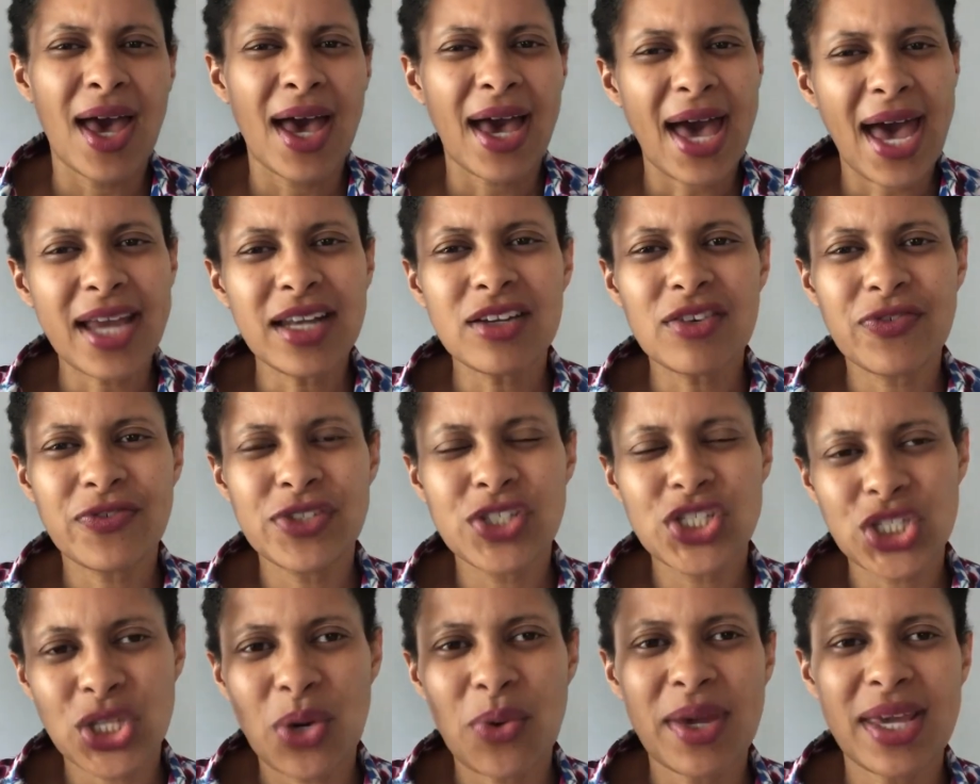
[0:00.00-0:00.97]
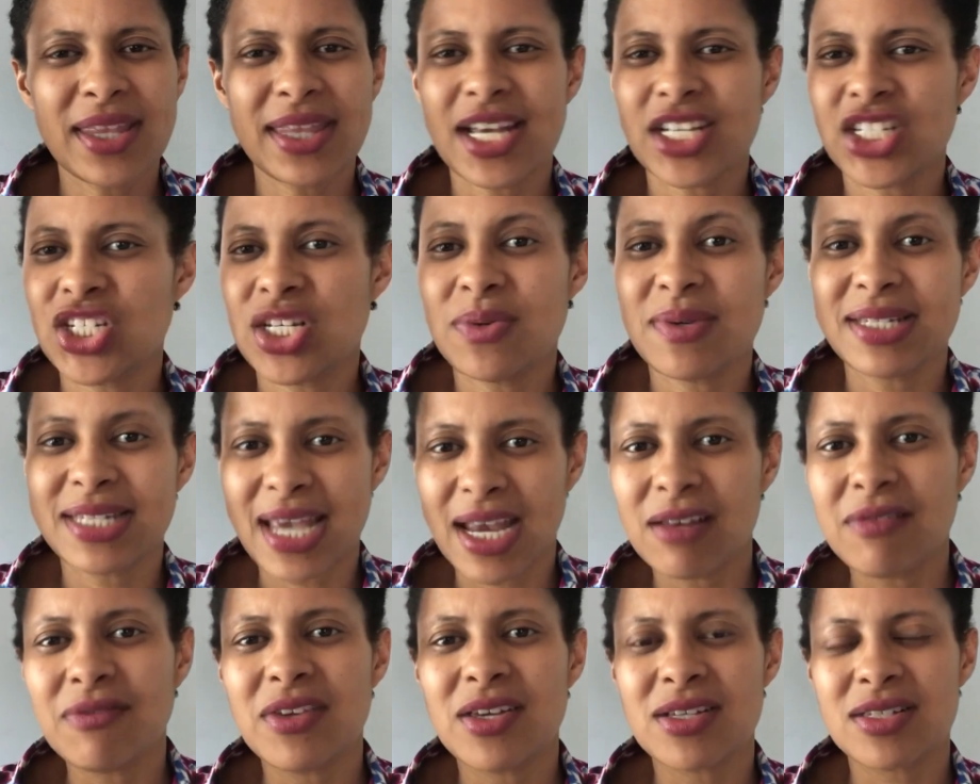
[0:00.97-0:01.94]
kind of showing that she was
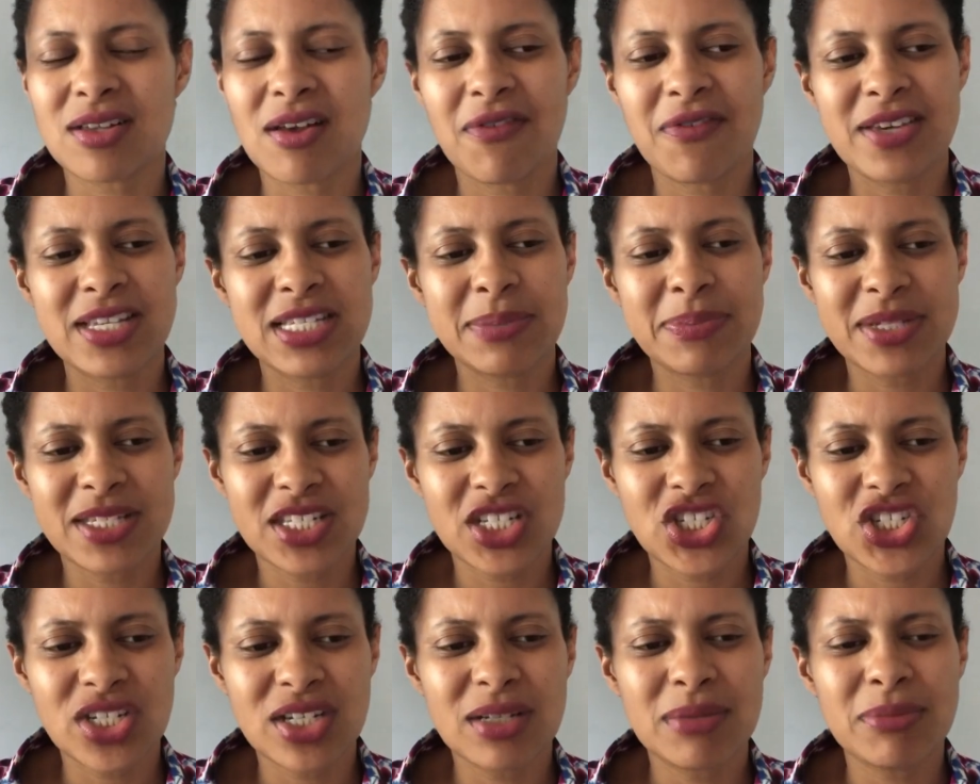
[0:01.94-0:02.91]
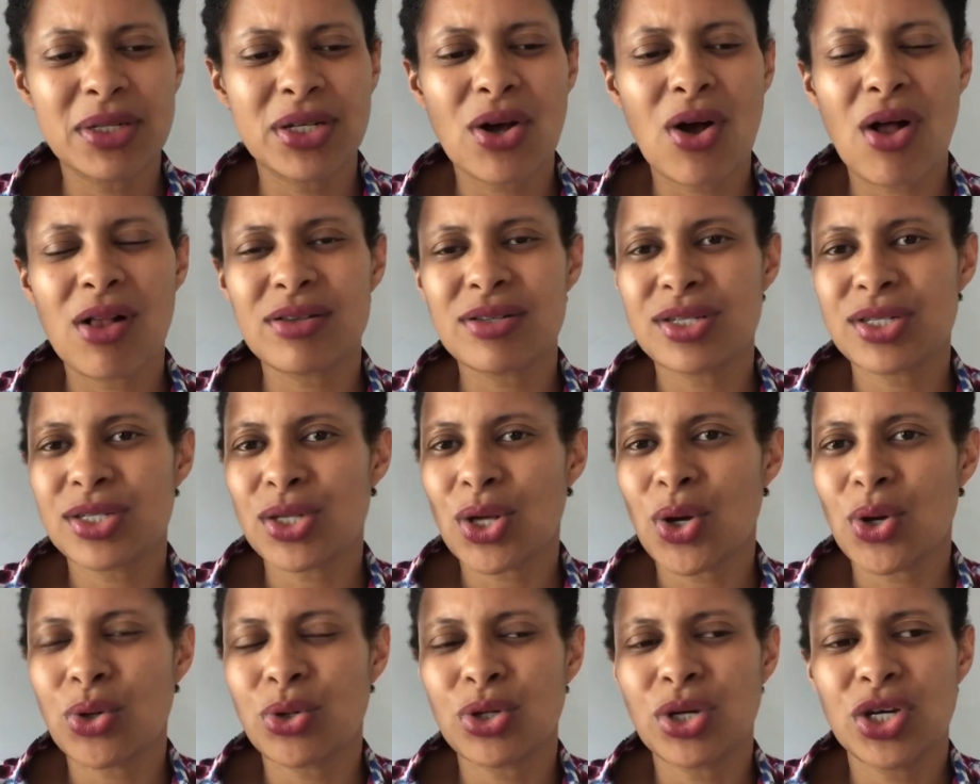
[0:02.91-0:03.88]
envious of his position, but
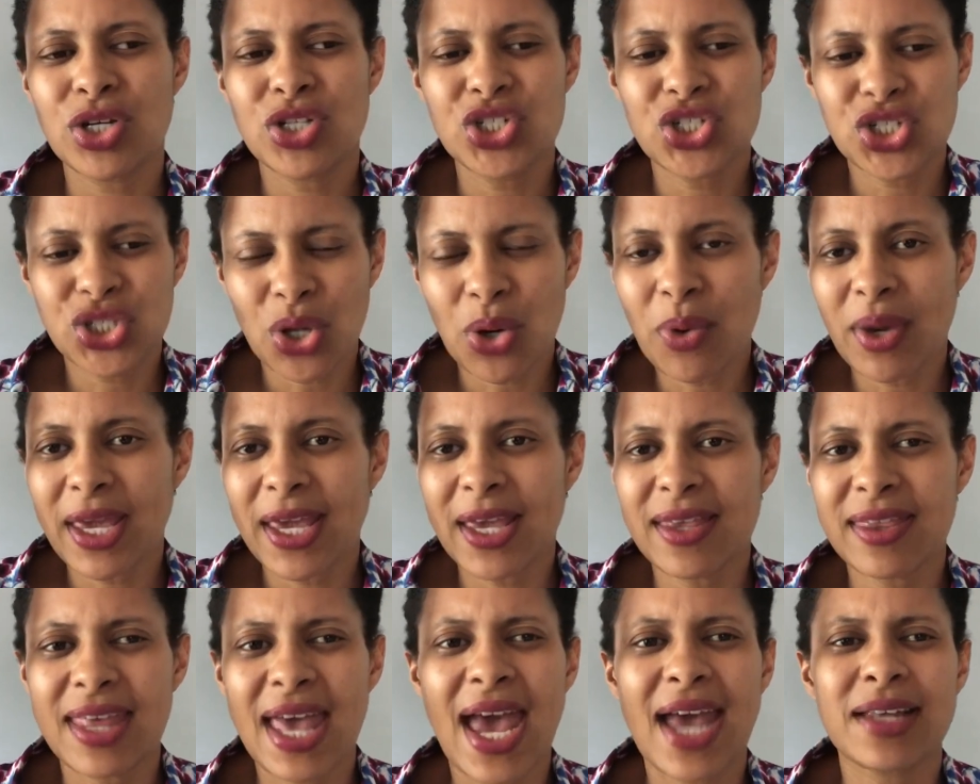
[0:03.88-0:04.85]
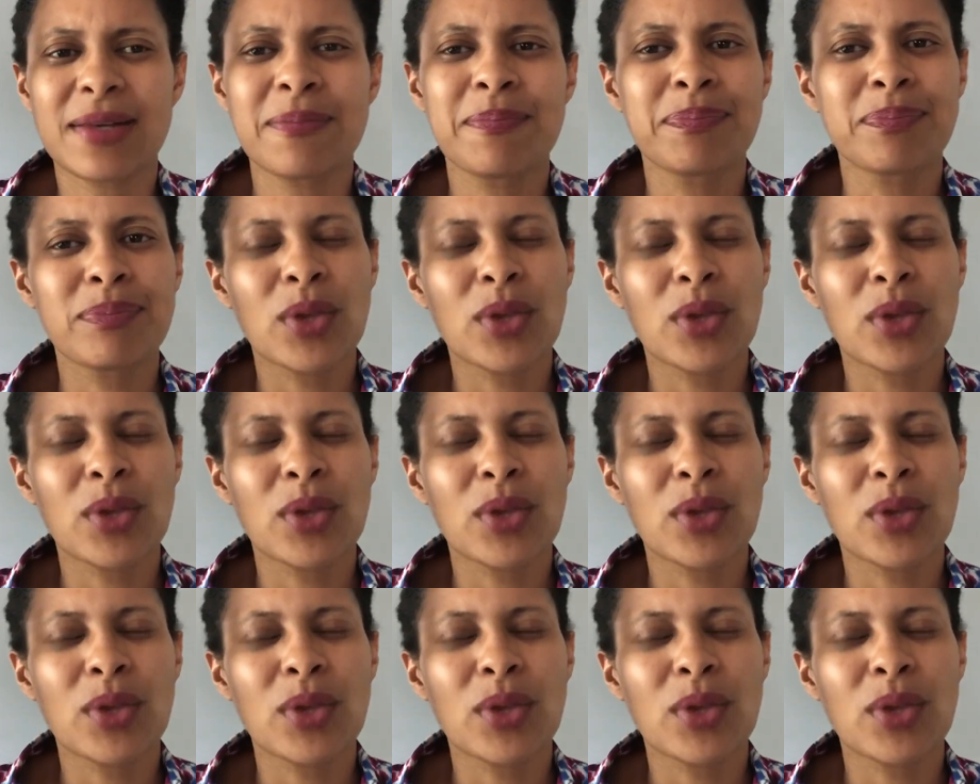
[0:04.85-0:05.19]
also showing that